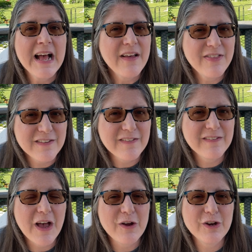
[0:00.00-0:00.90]
this is
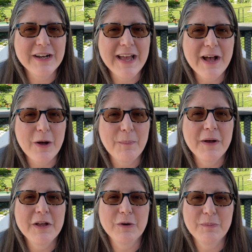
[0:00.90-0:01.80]
how you're gonna help
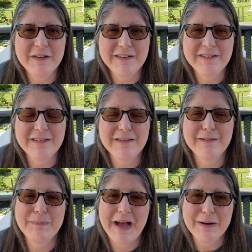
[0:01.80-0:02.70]
your business's
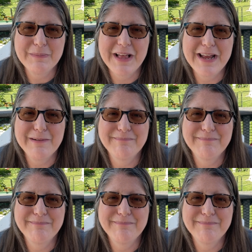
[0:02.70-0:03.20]
bottom line.